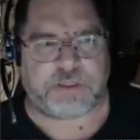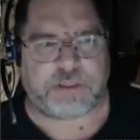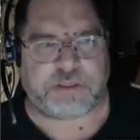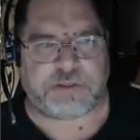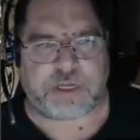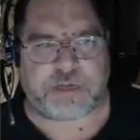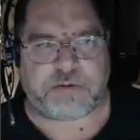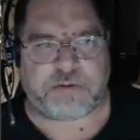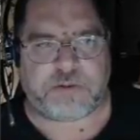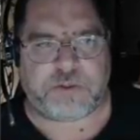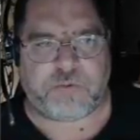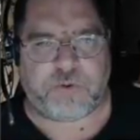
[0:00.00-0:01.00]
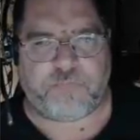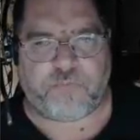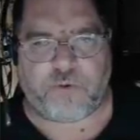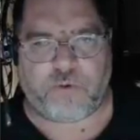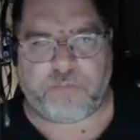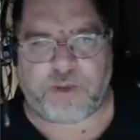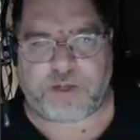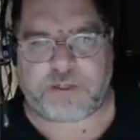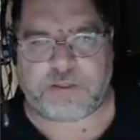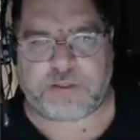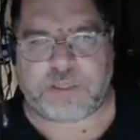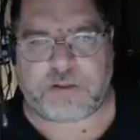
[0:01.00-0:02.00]
the standard UE4
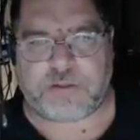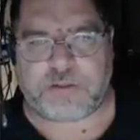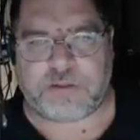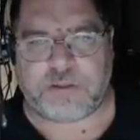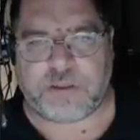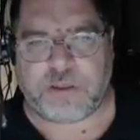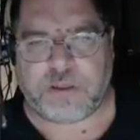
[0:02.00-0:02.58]
mannequin skeleton